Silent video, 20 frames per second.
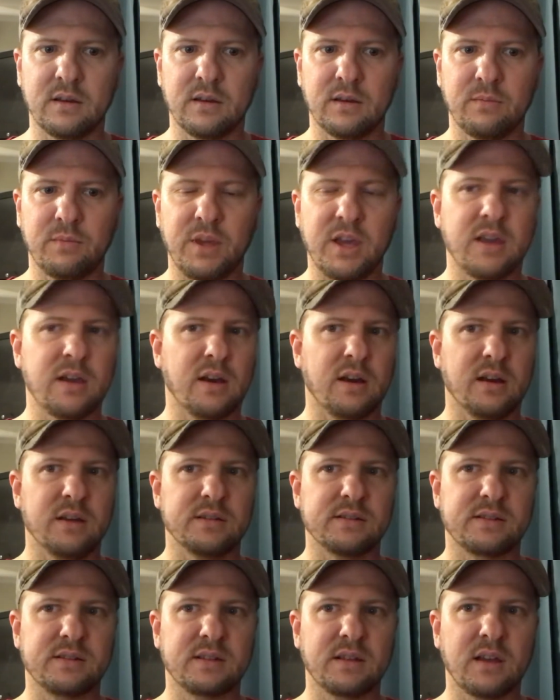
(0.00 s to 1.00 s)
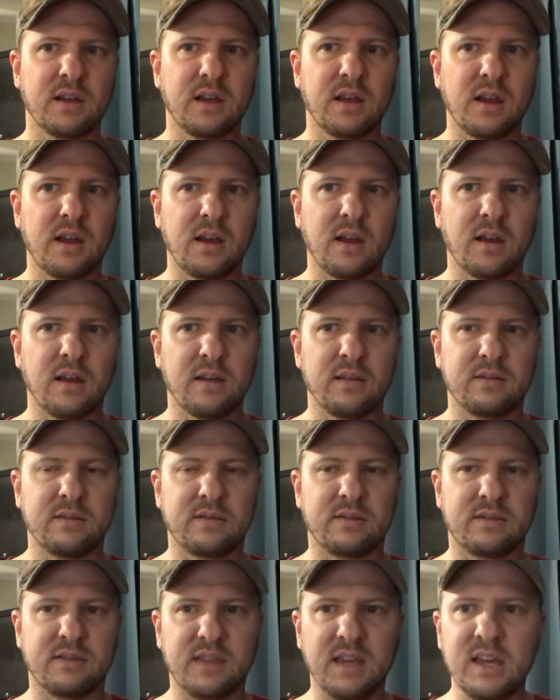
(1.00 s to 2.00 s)
Because
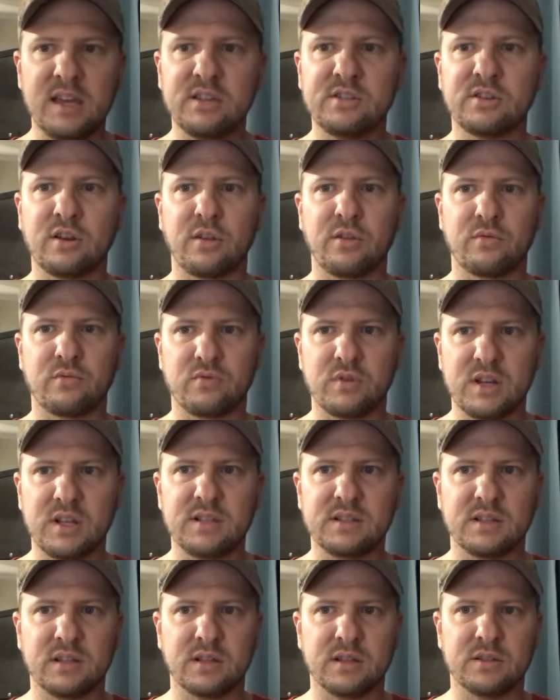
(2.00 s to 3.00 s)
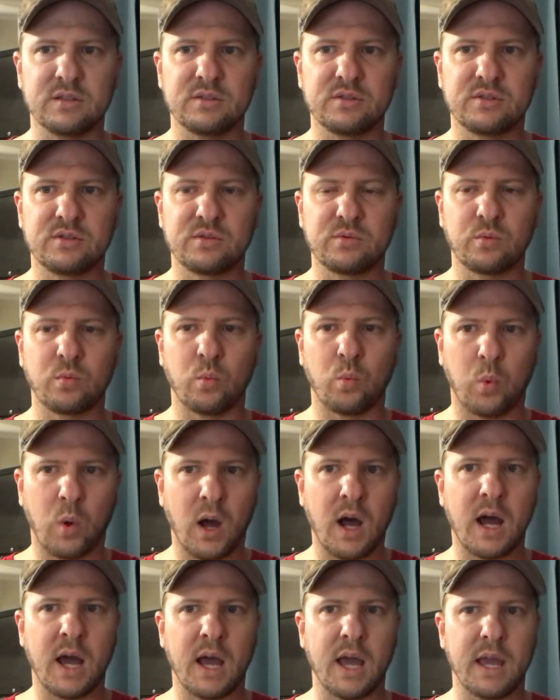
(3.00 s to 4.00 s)
these are the reasons
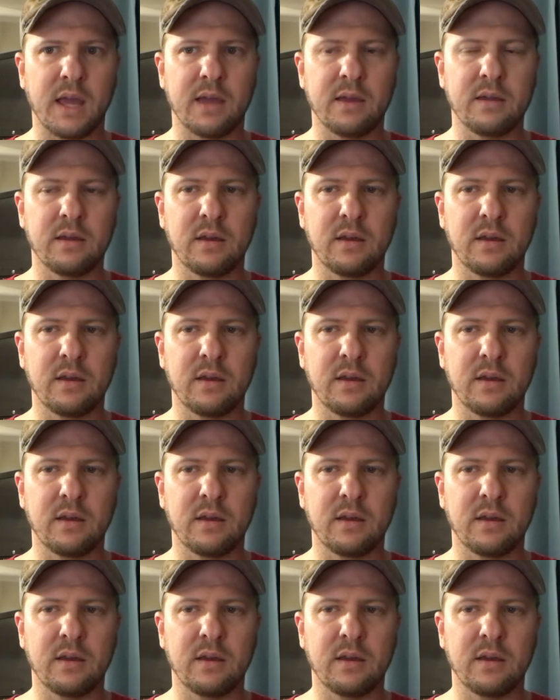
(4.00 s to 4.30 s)
why